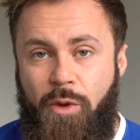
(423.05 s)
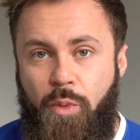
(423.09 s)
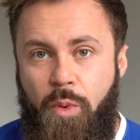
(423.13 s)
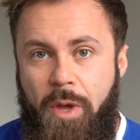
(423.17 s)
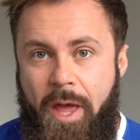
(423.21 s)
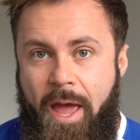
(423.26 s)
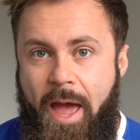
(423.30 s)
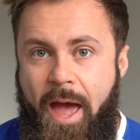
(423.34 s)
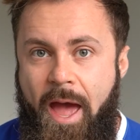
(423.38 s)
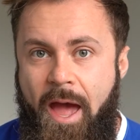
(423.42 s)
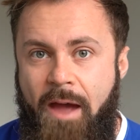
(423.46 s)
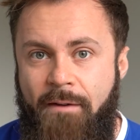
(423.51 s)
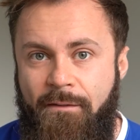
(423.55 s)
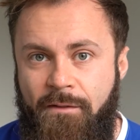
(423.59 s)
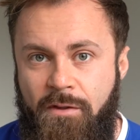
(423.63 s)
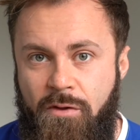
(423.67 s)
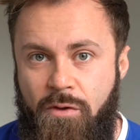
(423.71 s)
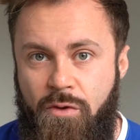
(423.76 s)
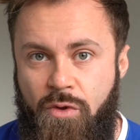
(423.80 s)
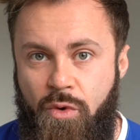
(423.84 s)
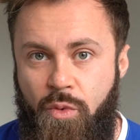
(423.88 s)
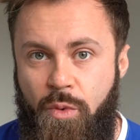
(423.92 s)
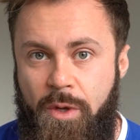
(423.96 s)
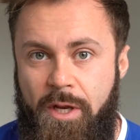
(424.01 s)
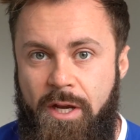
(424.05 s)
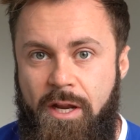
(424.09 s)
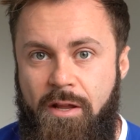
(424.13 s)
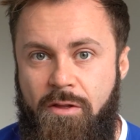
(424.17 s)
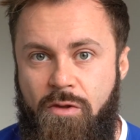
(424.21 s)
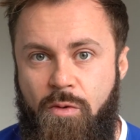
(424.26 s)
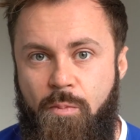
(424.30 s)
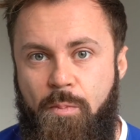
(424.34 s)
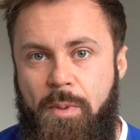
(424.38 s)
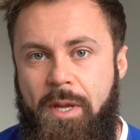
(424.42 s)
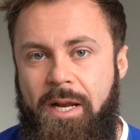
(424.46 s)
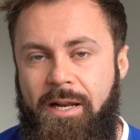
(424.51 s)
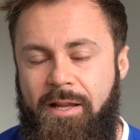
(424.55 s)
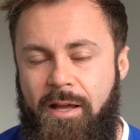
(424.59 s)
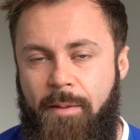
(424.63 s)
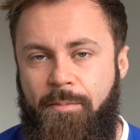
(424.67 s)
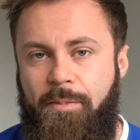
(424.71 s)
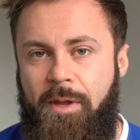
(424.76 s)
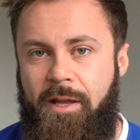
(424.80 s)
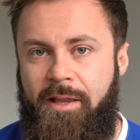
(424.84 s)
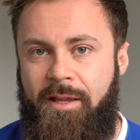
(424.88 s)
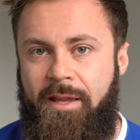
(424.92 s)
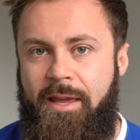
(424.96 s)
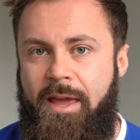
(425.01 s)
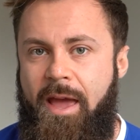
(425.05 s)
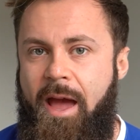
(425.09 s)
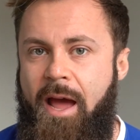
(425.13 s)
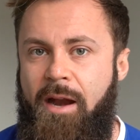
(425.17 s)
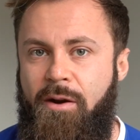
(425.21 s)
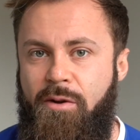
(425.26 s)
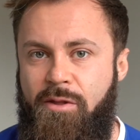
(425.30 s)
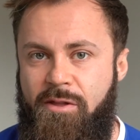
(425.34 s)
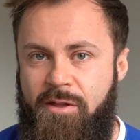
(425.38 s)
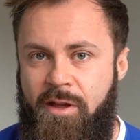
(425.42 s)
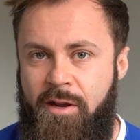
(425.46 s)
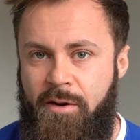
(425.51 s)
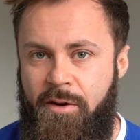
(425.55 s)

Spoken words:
we have to do, we need to build up that callus and